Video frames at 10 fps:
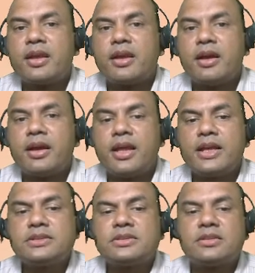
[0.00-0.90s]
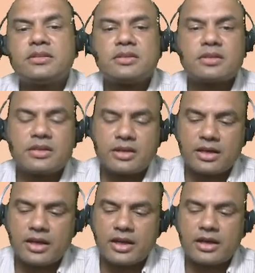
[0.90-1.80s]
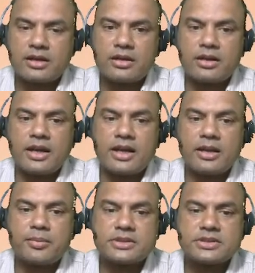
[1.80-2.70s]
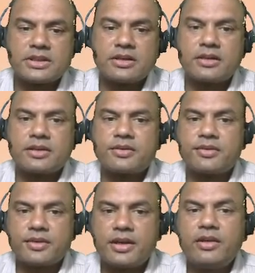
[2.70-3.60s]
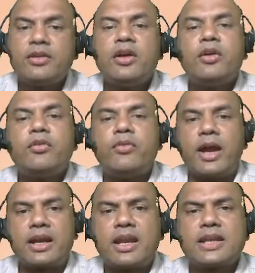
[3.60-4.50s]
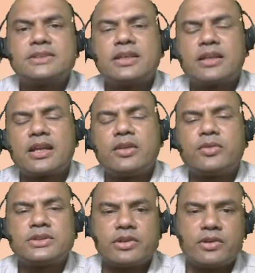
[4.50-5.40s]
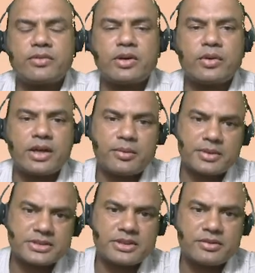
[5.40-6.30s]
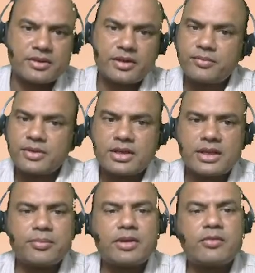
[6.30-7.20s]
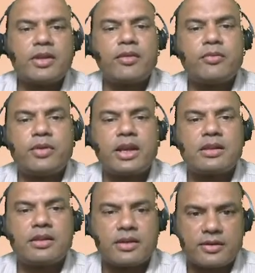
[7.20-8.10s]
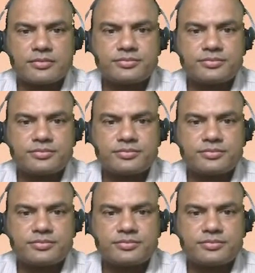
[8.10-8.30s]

It is correct. 80%. Okay. Factory is generally for 75 to 80%. Okay. Keep it very, very clear.